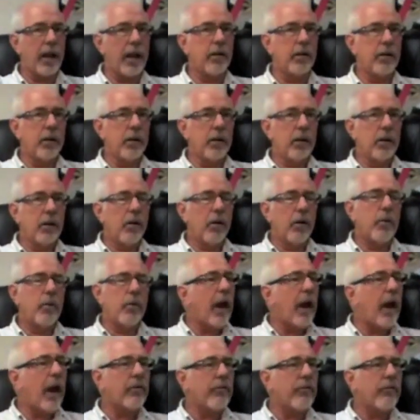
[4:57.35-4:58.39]
And we
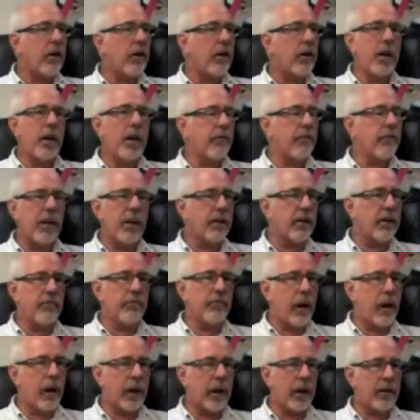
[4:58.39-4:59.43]
had some very innovative
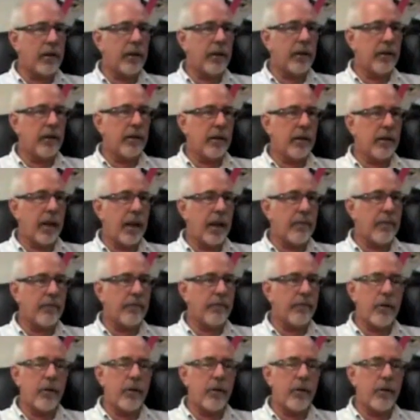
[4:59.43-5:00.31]
marketing at the time.